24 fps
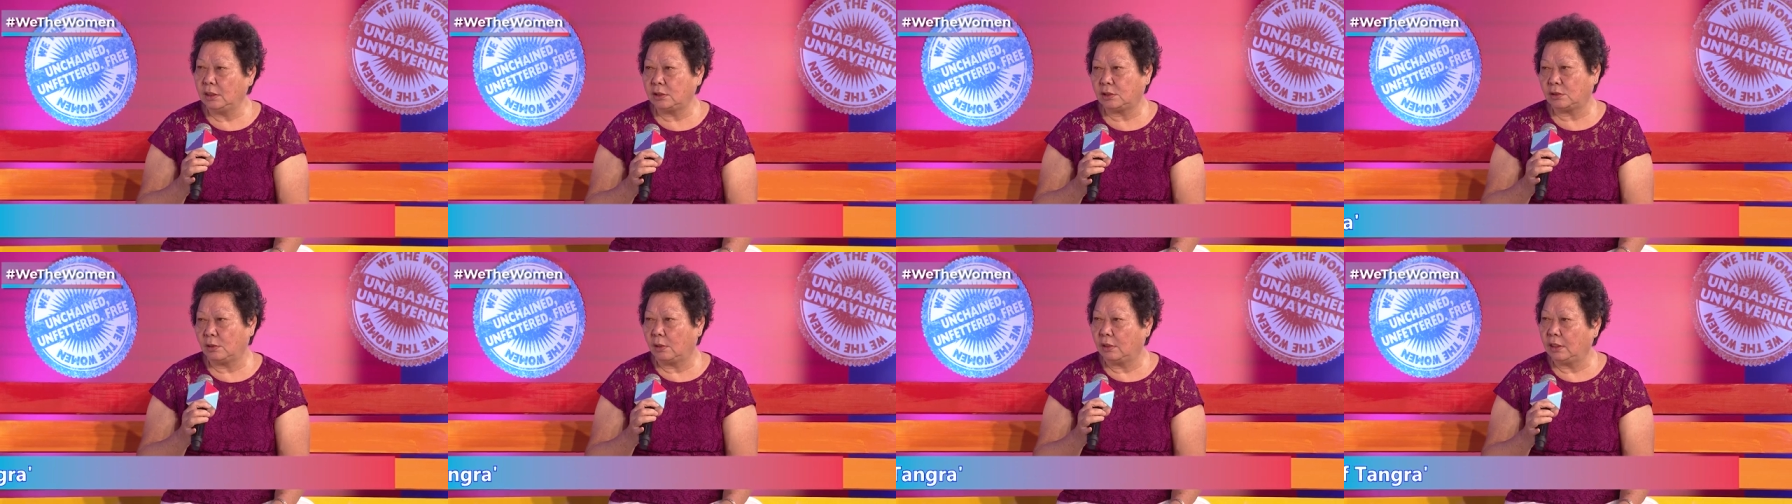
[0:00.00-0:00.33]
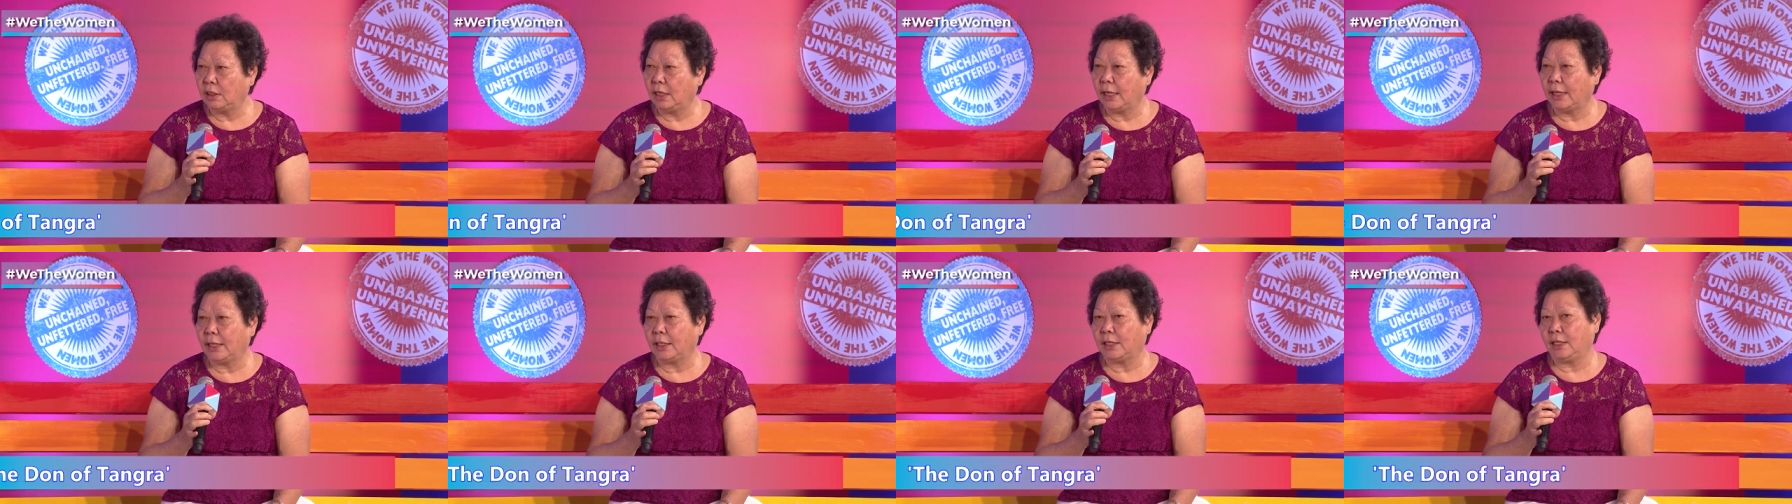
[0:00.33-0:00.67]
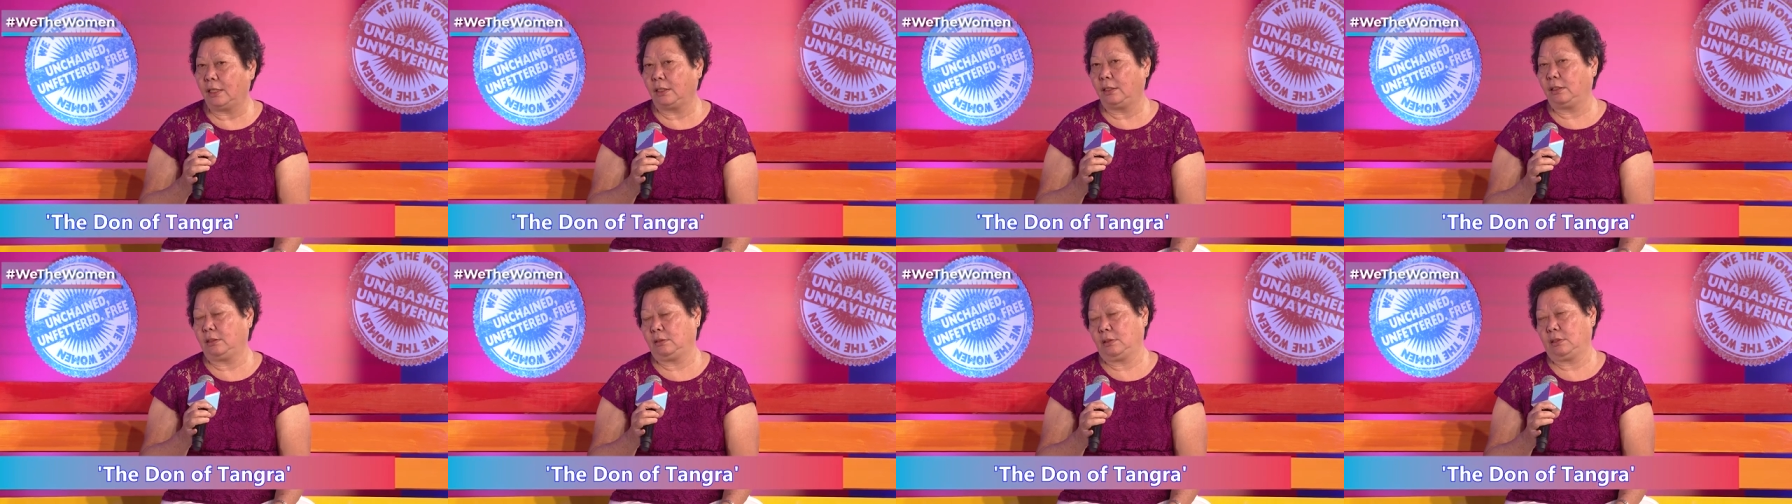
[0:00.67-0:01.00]
slowly, I
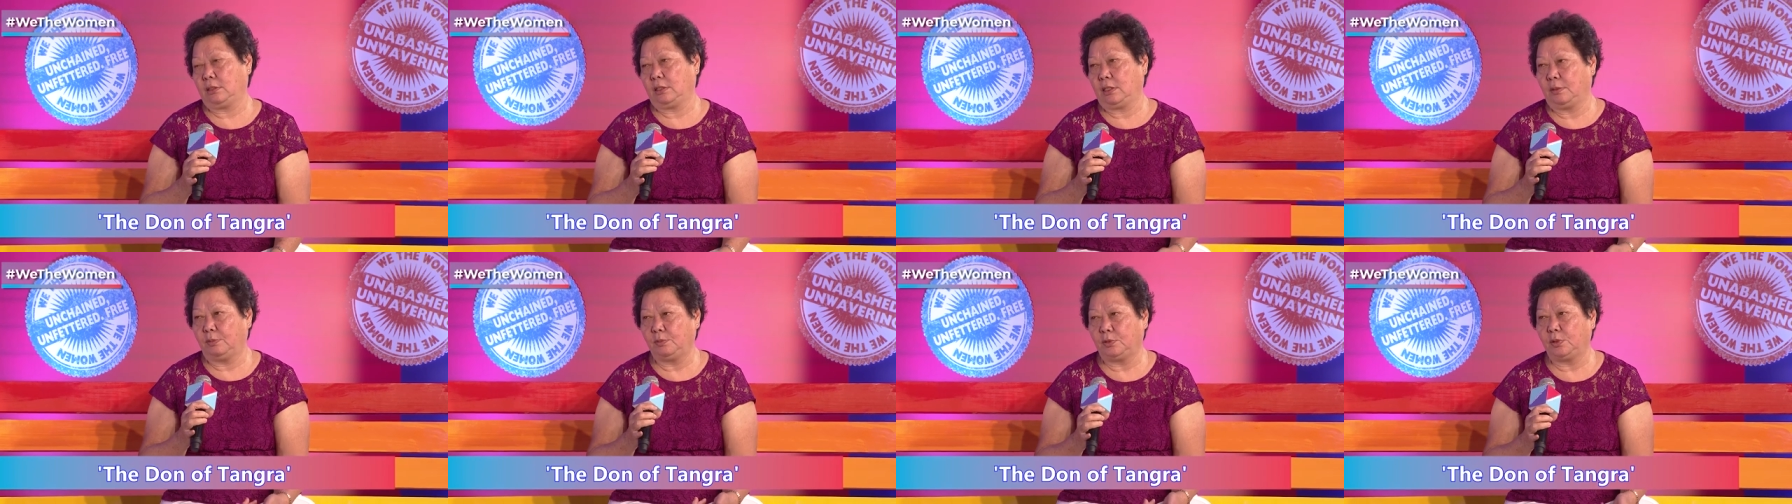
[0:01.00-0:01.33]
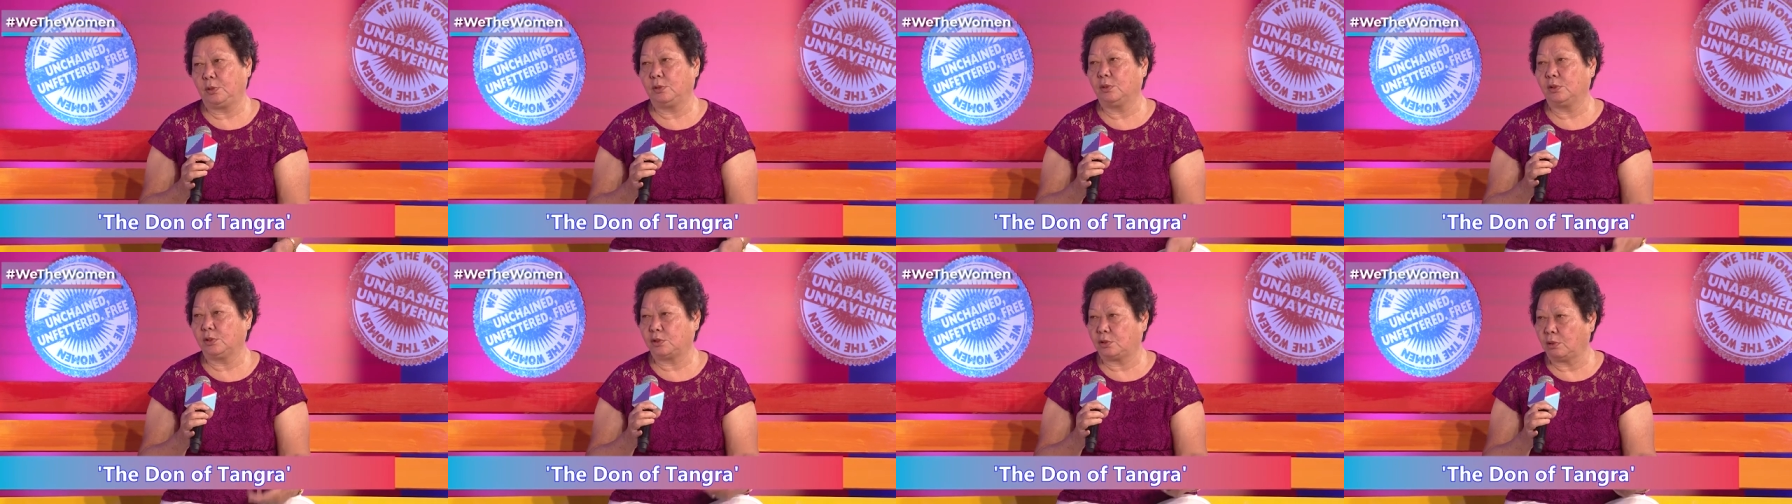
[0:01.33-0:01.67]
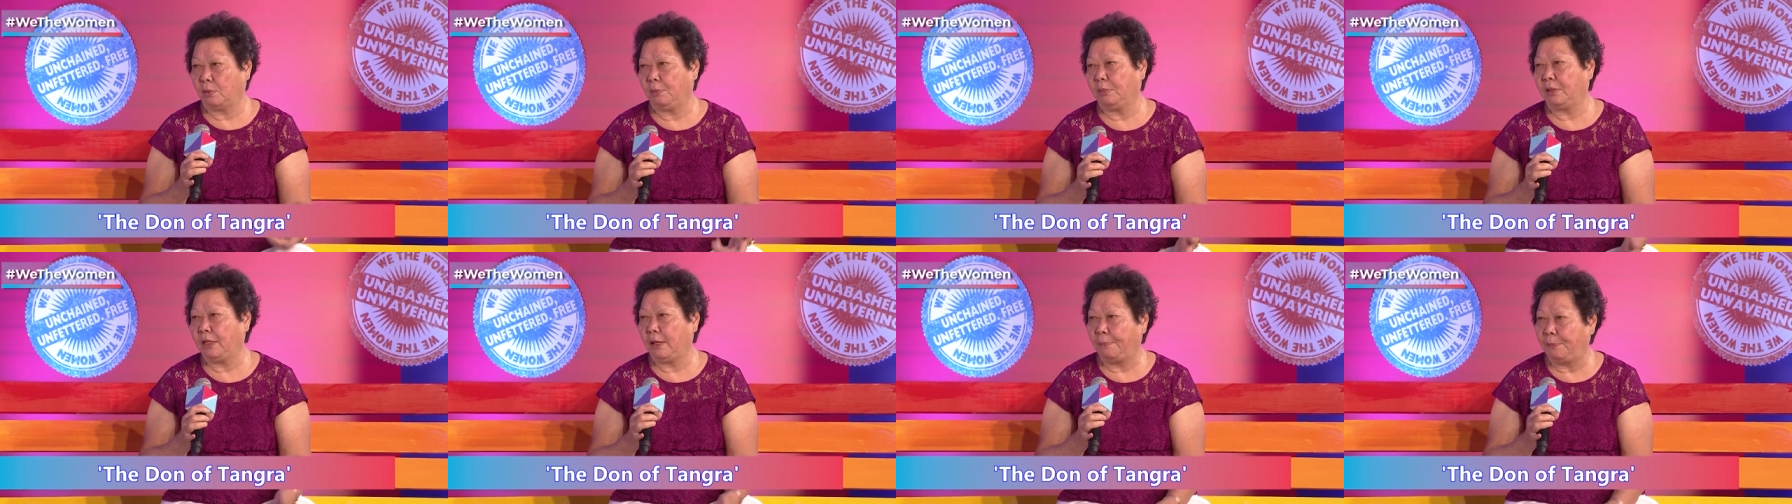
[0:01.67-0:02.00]
get come to know so
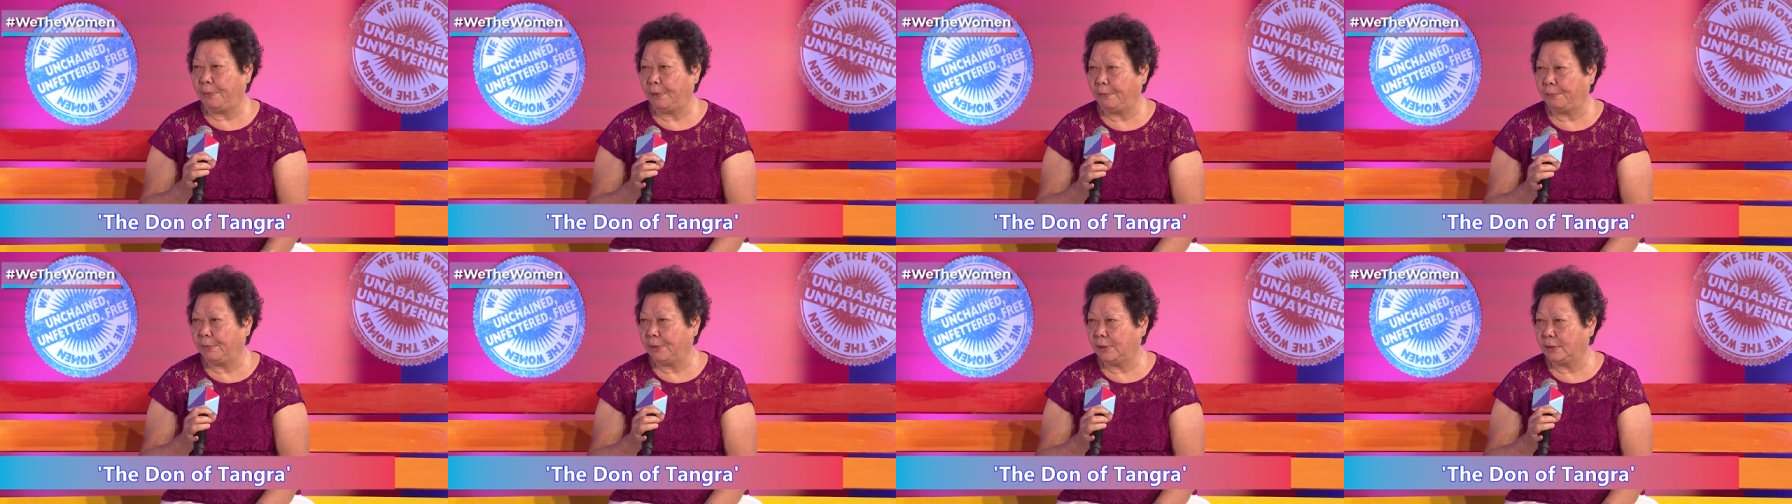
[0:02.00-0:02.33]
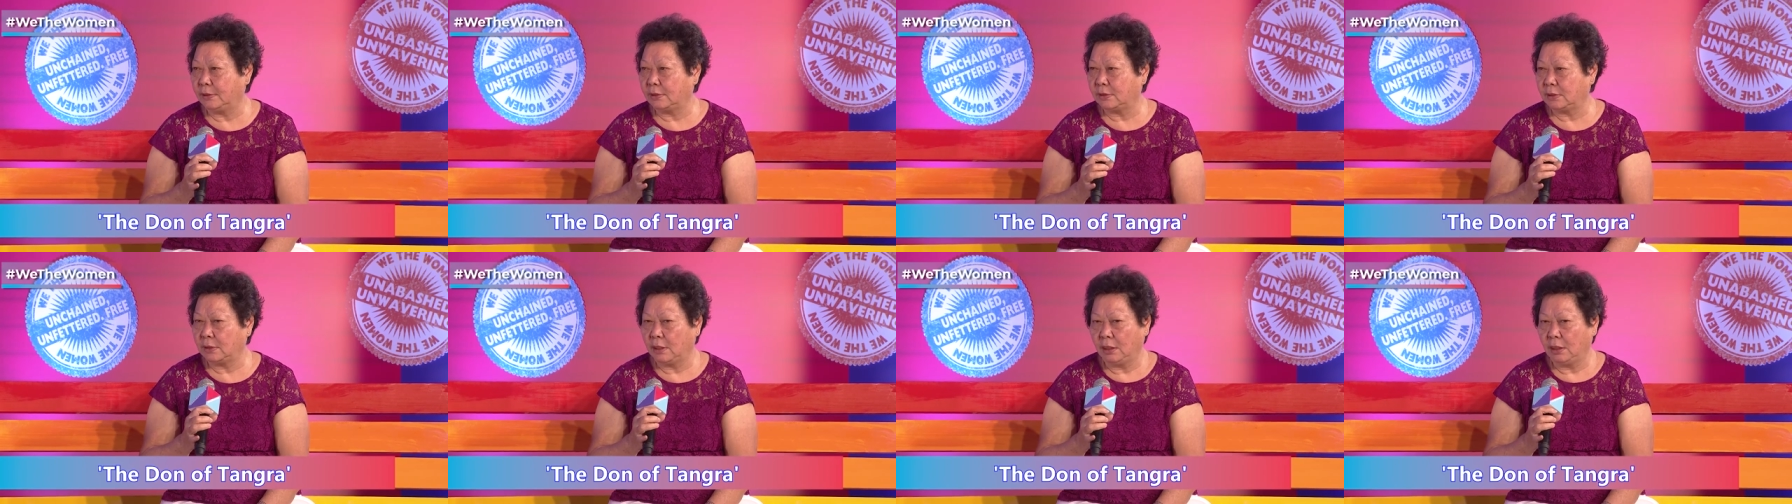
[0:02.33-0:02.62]
many people.